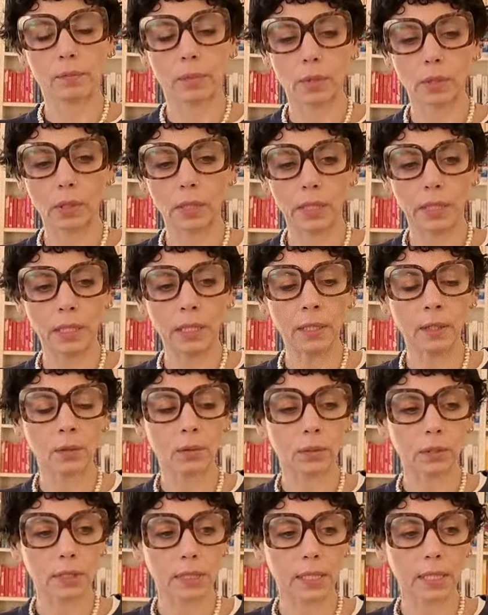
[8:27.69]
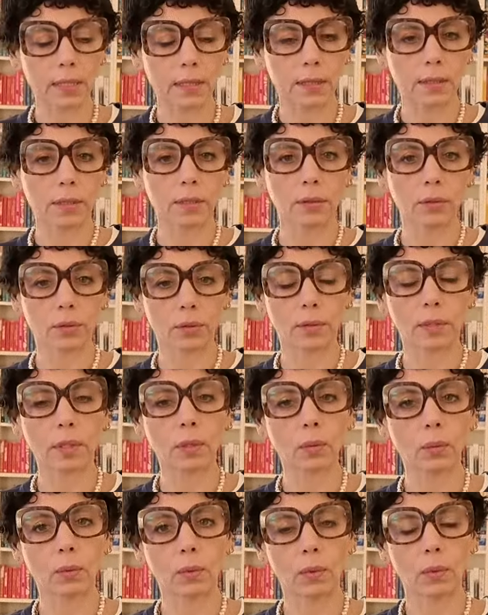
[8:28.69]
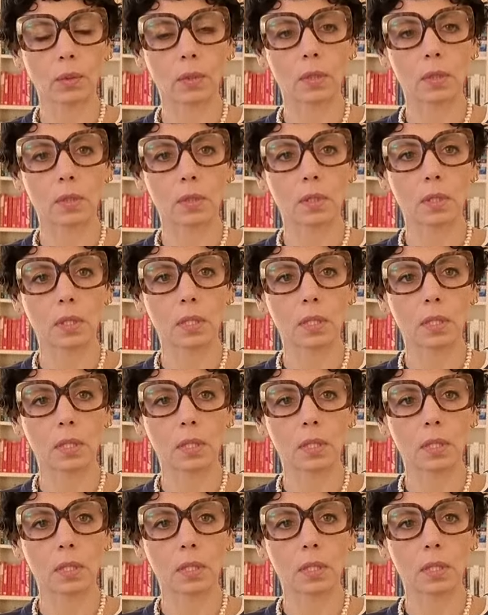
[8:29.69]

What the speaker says: Berlin or Dresden during the war,